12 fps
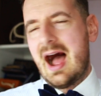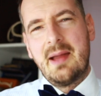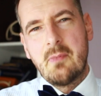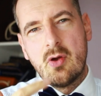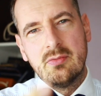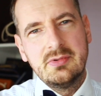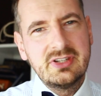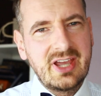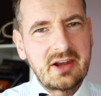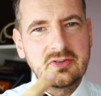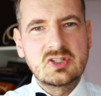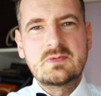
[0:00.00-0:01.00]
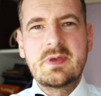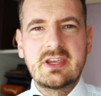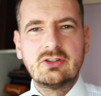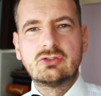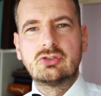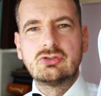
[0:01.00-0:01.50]
I'm only kind of
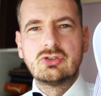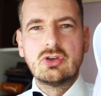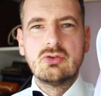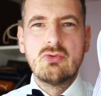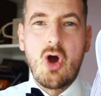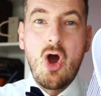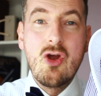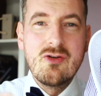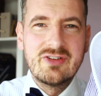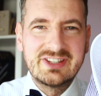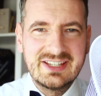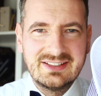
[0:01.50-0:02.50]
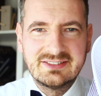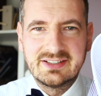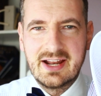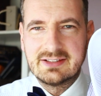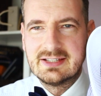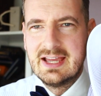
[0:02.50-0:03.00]
speaking to you over the
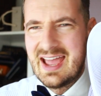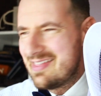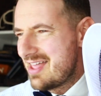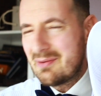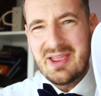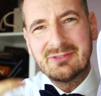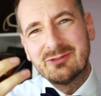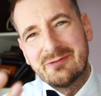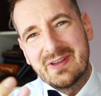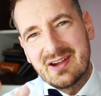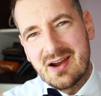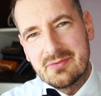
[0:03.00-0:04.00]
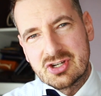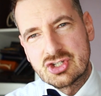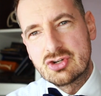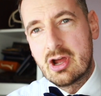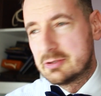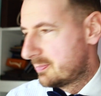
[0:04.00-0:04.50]
internet, and now we have to figure out the
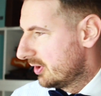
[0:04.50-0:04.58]
shirt.